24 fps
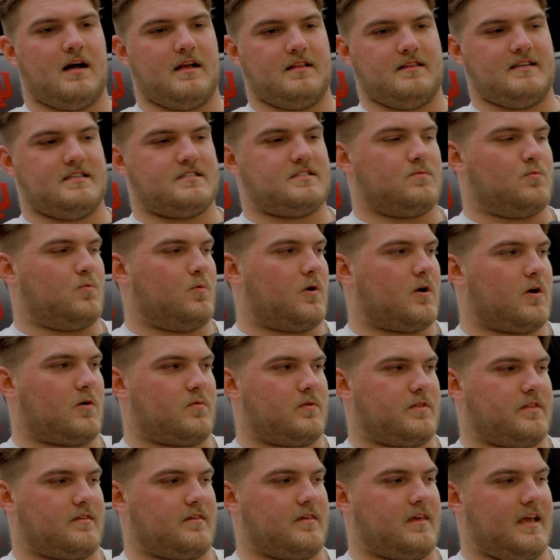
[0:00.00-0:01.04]
did some work
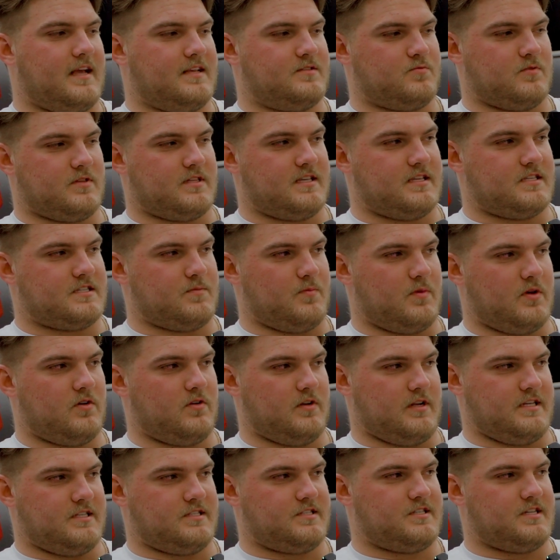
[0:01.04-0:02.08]
with kids with
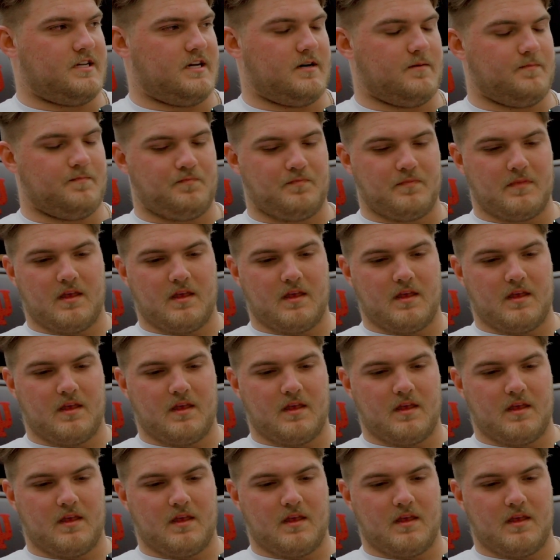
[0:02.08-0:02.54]
disabilities. So